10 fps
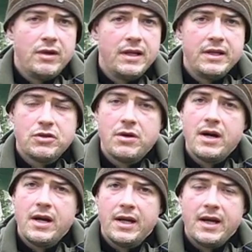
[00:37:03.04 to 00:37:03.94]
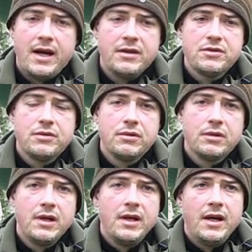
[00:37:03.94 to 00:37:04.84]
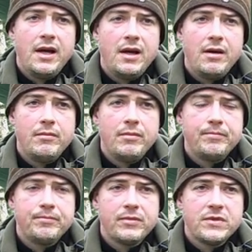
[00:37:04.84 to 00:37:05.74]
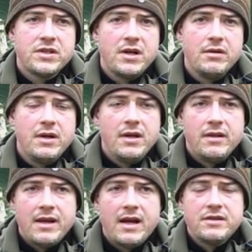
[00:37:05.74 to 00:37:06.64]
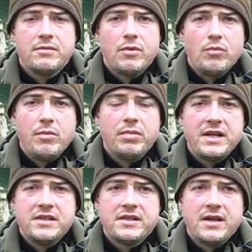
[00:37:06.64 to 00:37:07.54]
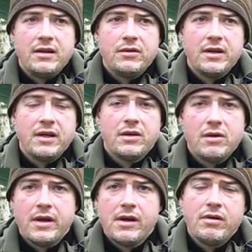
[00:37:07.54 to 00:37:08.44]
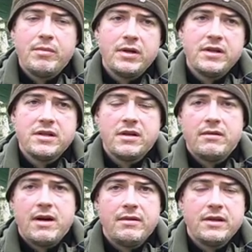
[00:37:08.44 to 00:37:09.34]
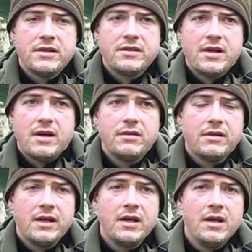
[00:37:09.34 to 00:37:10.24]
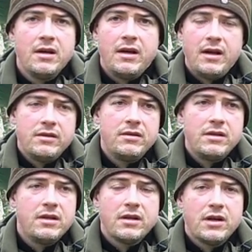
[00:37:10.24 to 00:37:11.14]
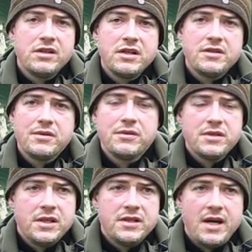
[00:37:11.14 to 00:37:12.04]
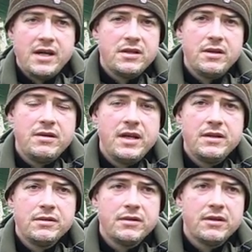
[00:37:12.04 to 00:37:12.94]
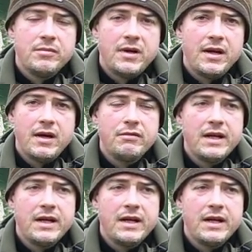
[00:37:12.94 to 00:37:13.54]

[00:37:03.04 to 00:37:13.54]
really trying at all. So that's one place to start looking. Cooking equipment is another area to start looking. The cutting tools that you take, do you need all of them? I